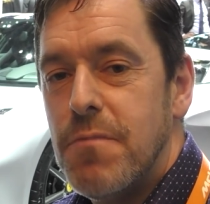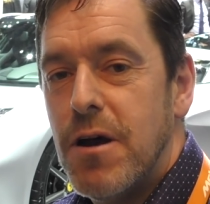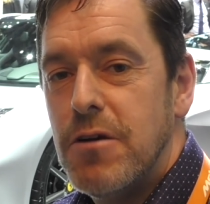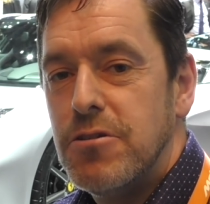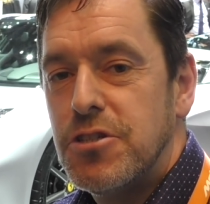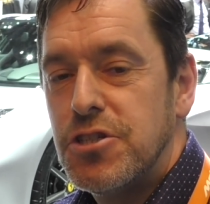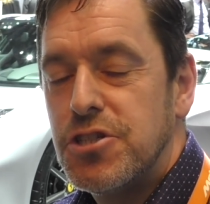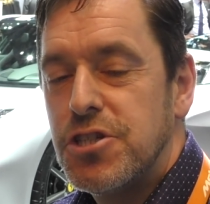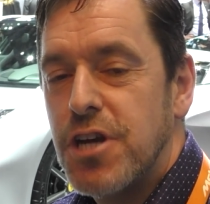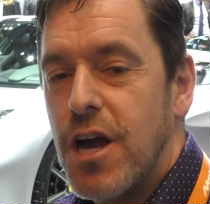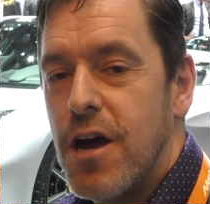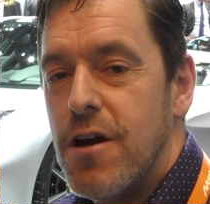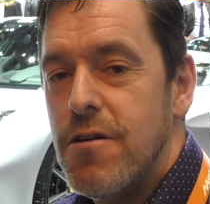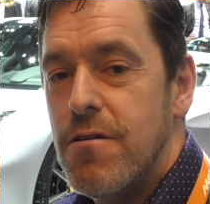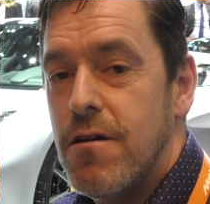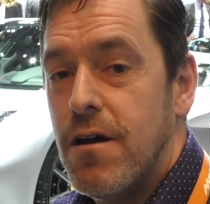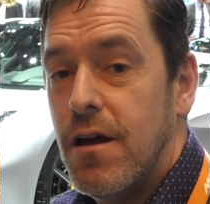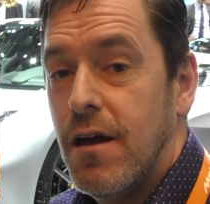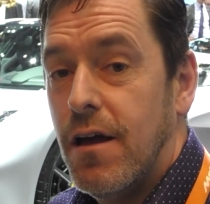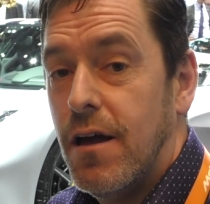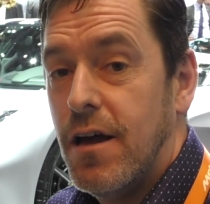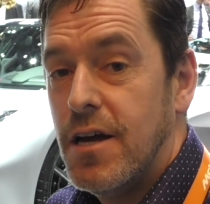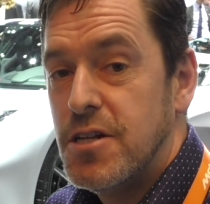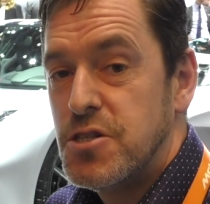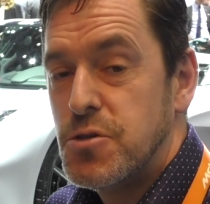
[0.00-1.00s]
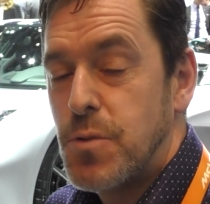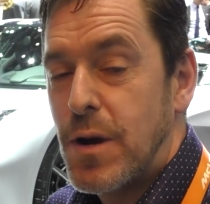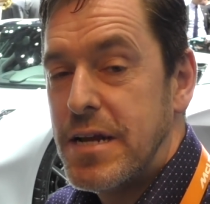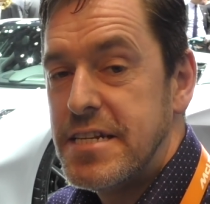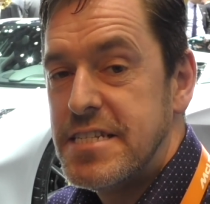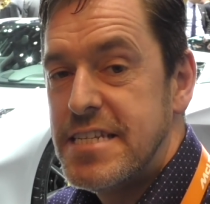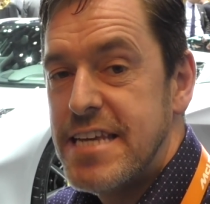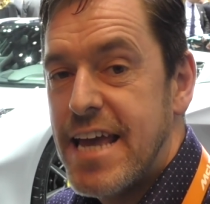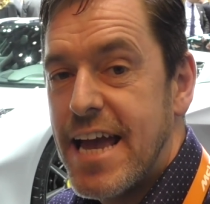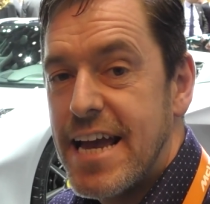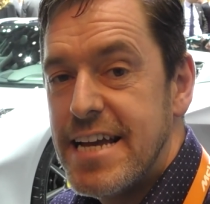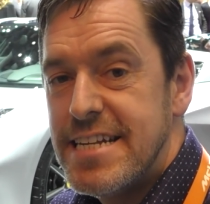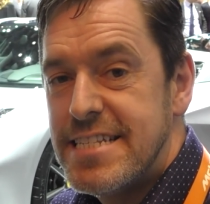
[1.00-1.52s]
Motor Show
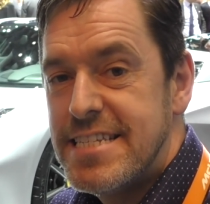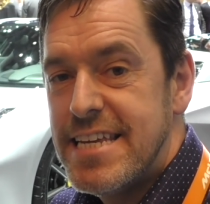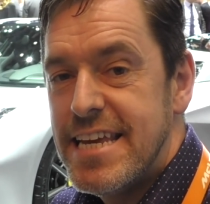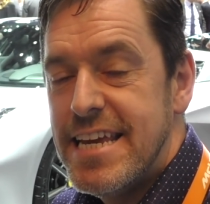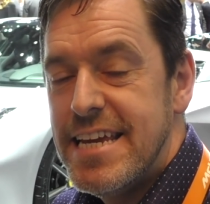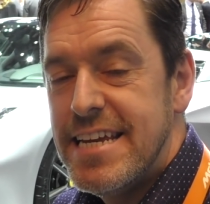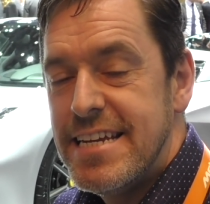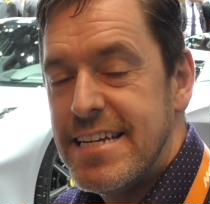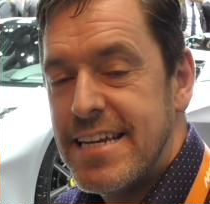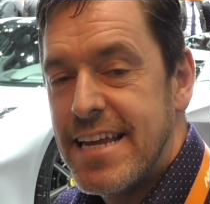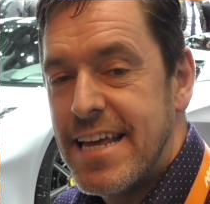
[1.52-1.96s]
2018.